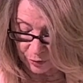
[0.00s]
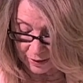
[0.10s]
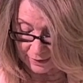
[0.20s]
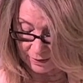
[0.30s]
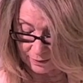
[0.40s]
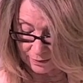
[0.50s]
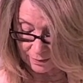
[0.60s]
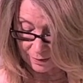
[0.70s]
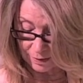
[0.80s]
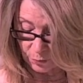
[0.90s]

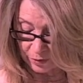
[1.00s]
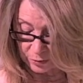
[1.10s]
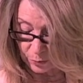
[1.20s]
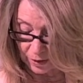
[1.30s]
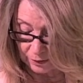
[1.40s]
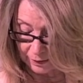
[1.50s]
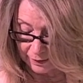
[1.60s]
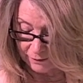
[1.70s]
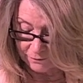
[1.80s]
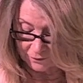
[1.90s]
presence in which we
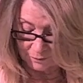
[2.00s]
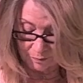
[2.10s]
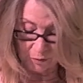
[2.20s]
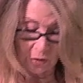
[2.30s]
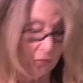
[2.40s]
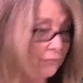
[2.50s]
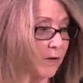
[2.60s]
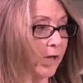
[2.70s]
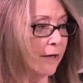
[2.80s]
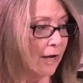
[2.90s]
live, move,
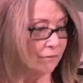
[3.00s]
and